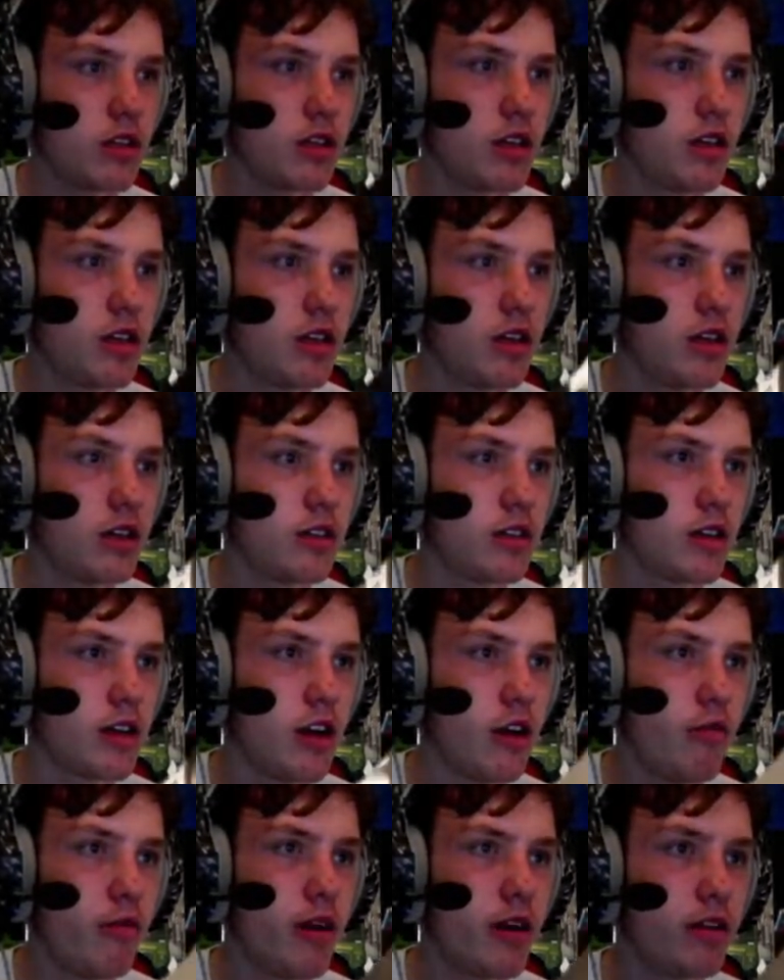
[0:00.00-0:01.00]
I don't
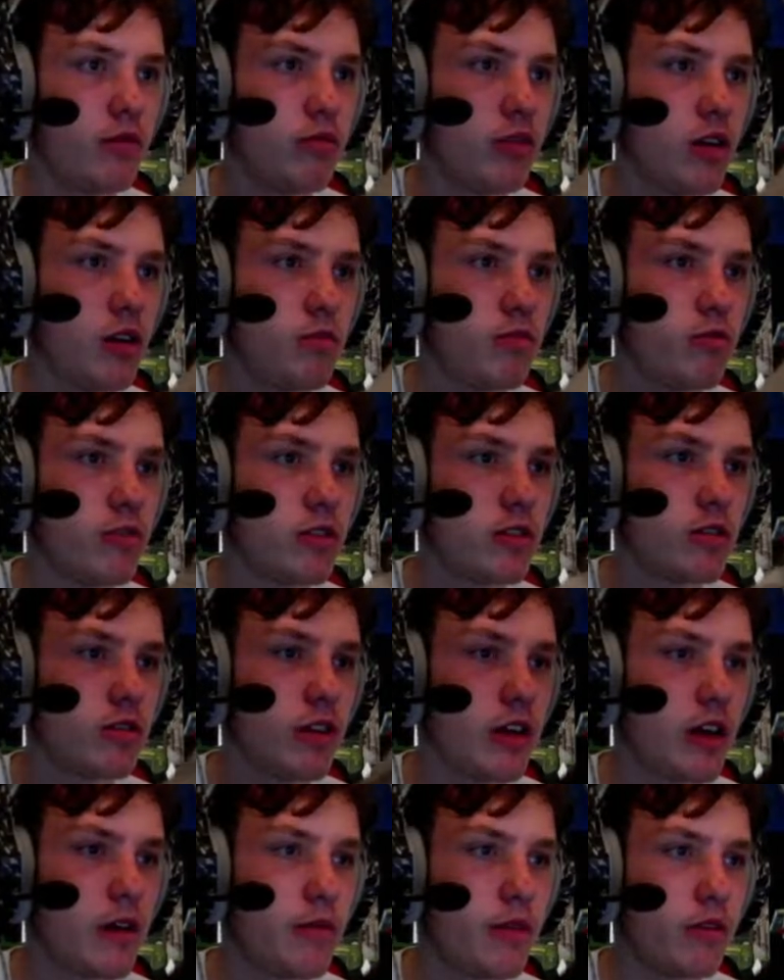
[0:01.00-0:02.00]
know where the wiper is
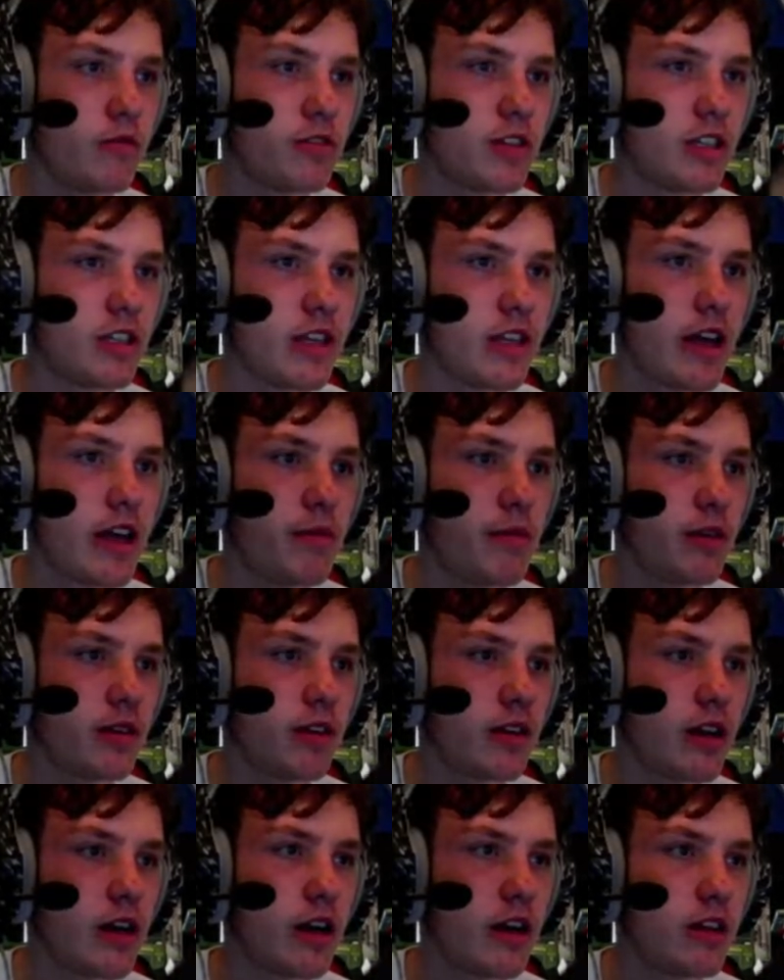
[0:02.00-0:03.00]
on here. I mean, it's there, but I
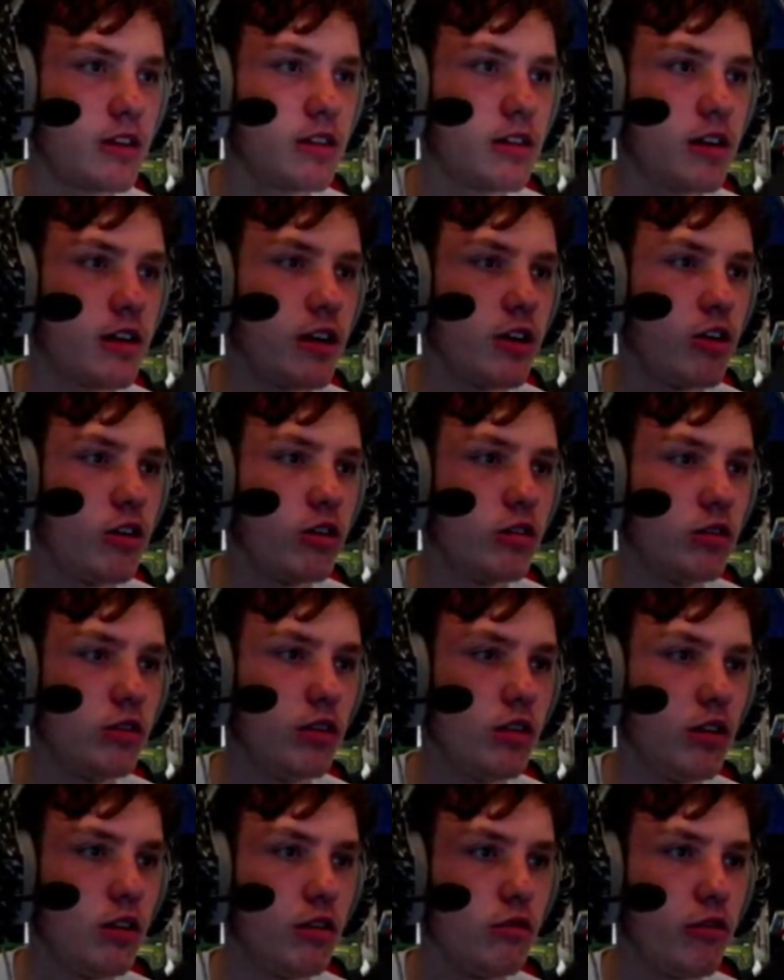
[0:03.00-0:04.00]
don't know how you turn it on.
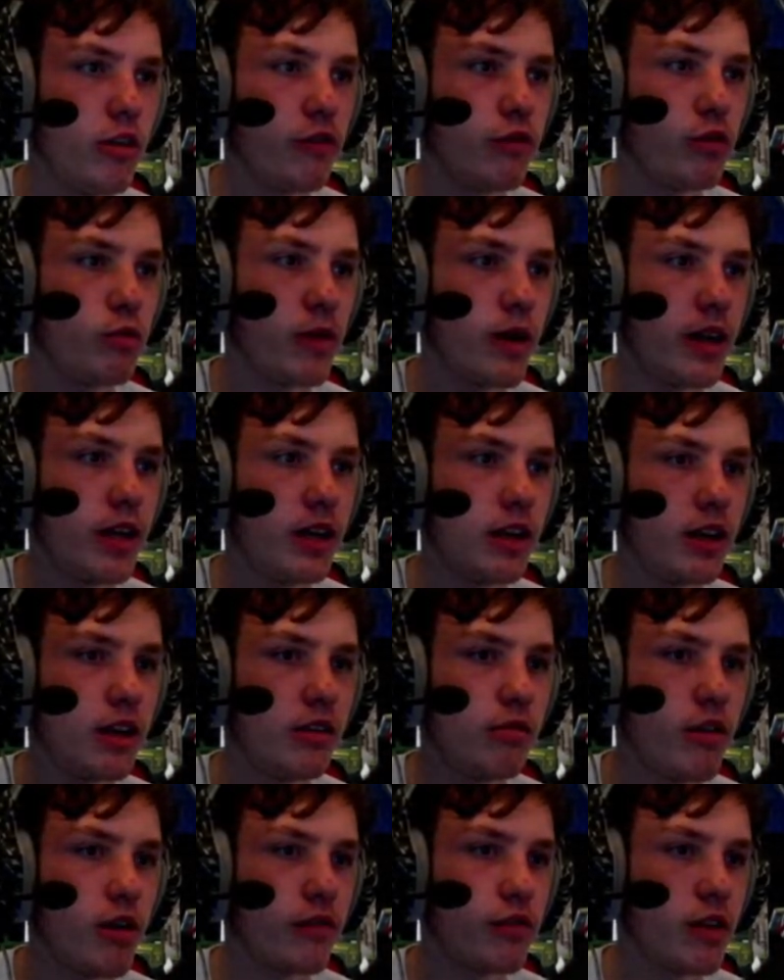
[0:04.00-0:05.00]
We'll have to wait and
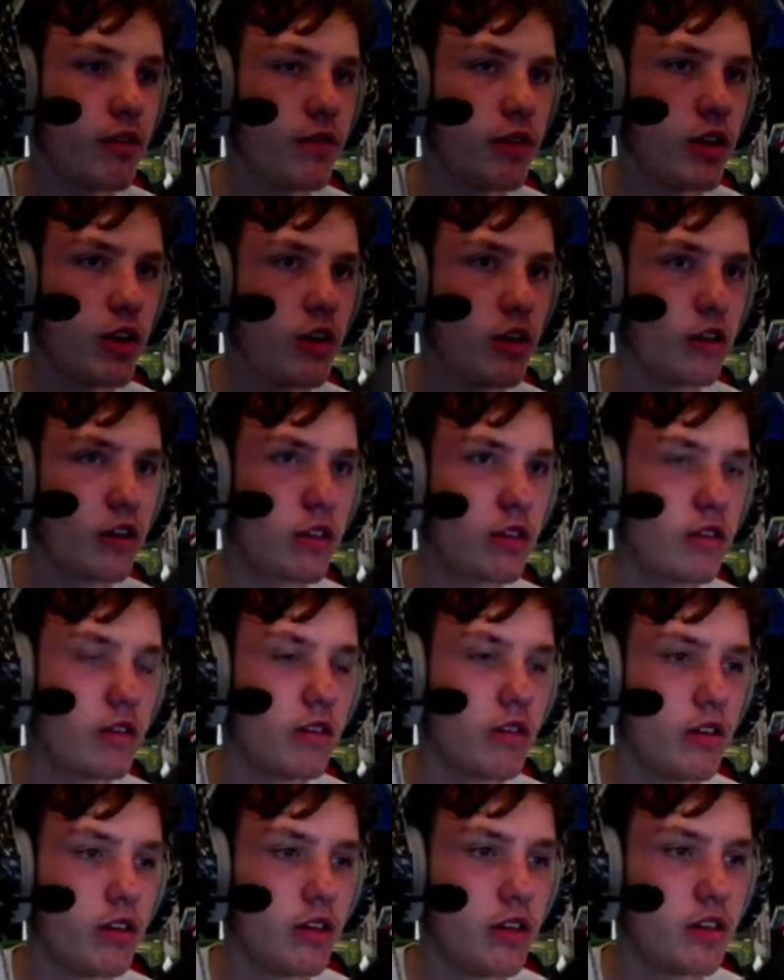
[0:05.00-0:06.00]
we'll have to have a look.
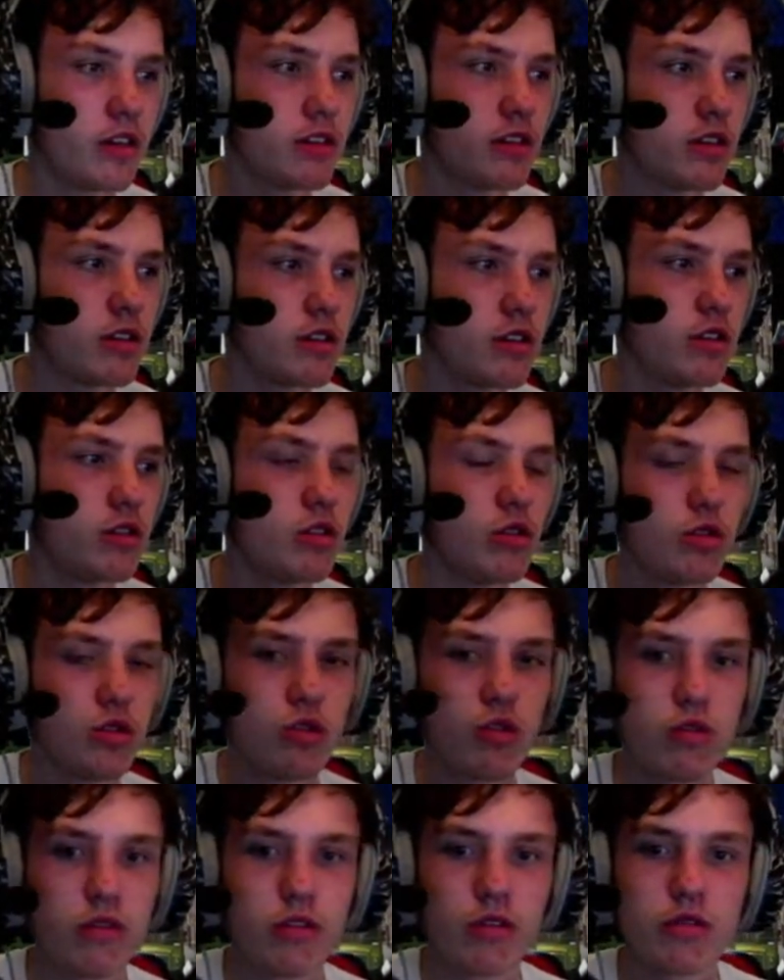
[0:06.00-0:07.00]
This is just the
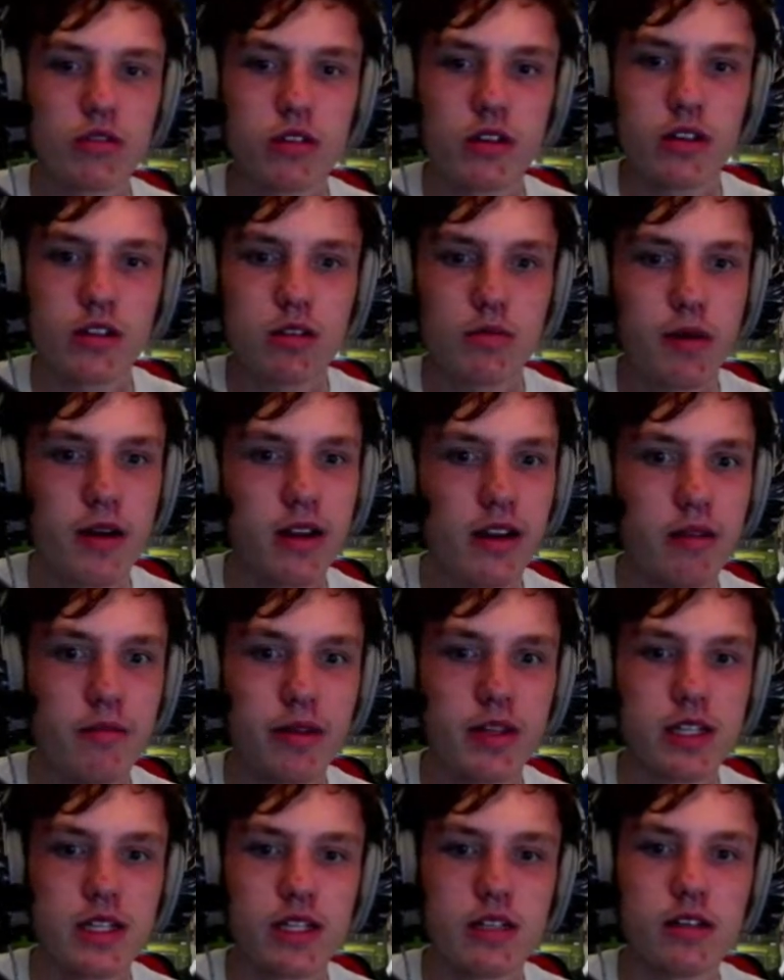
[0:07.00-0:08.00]
tutorial, so it's a bit
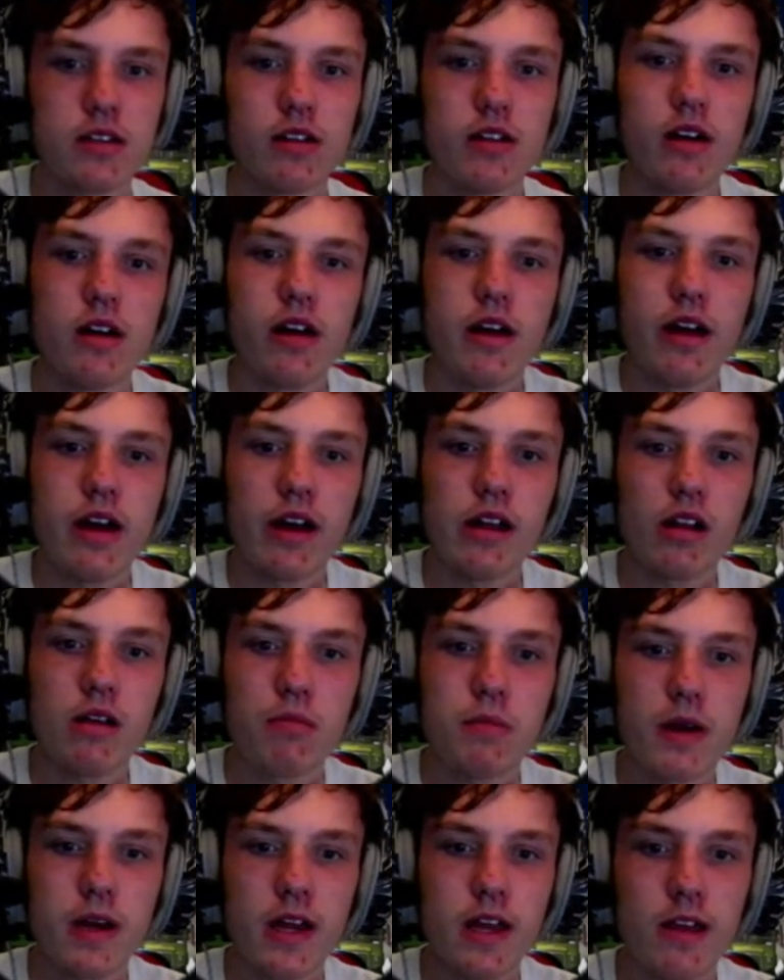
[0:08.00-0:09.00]
limited.
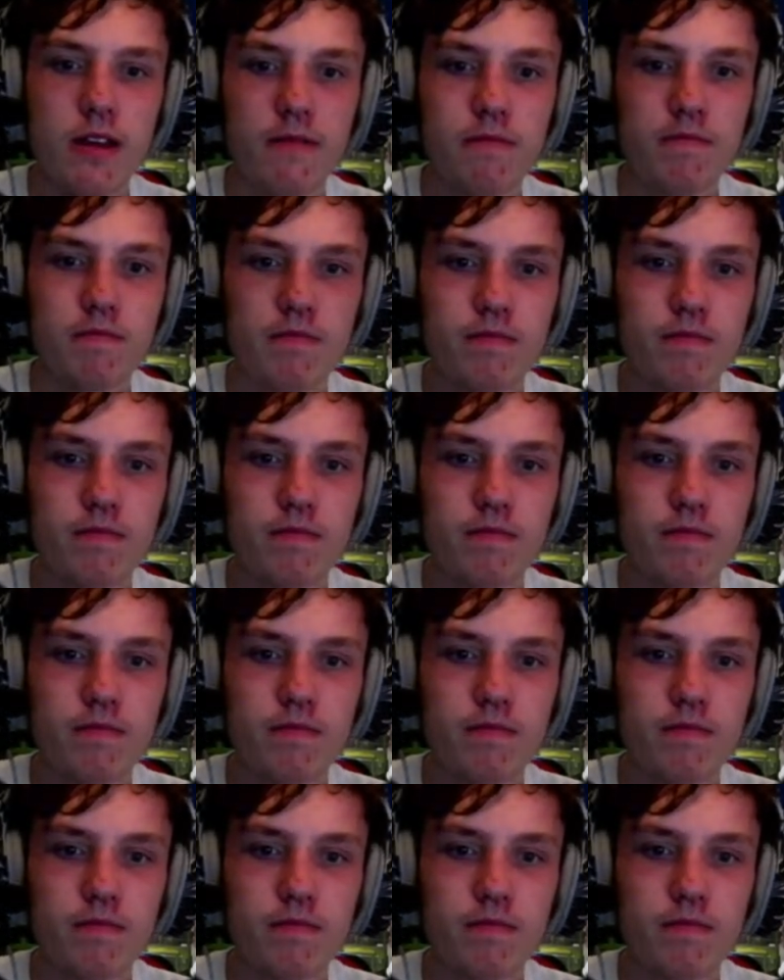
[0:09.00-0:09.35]
Hello, Pete.